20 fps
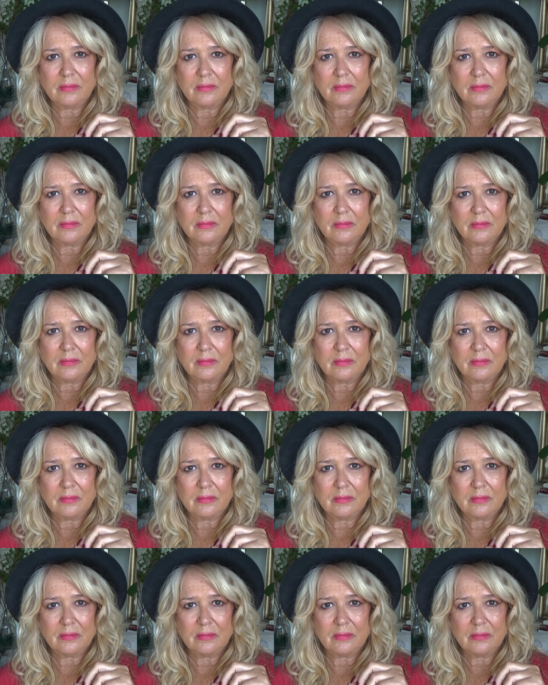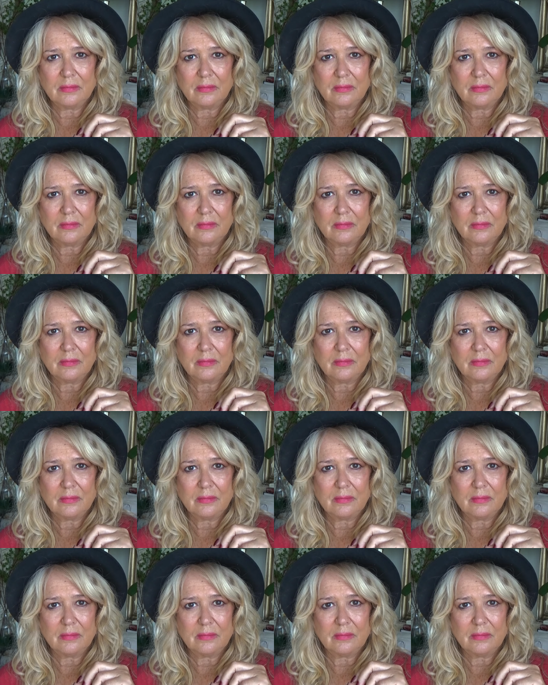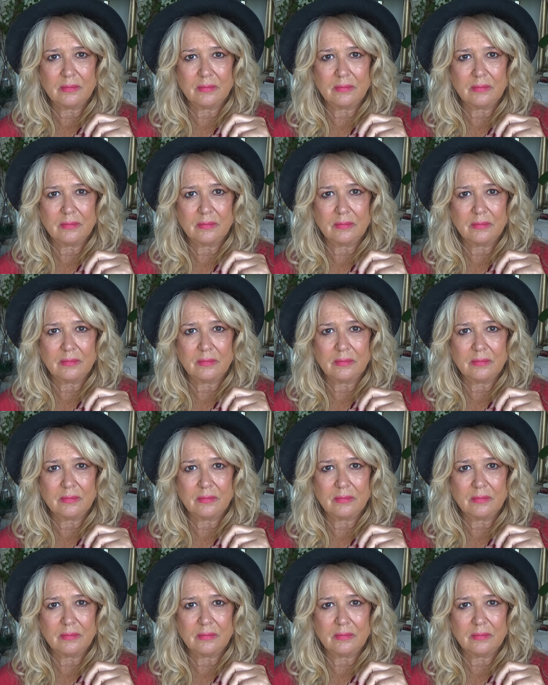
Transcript: (silence)